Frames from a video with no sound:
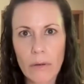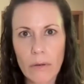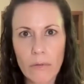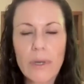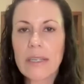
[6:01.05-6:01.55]

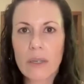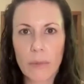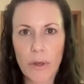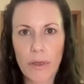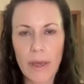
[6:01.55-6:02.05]

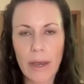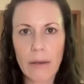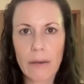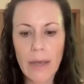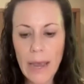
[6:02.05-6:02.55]
thing.
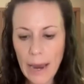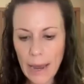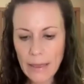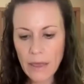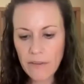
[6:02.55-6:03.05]
And then the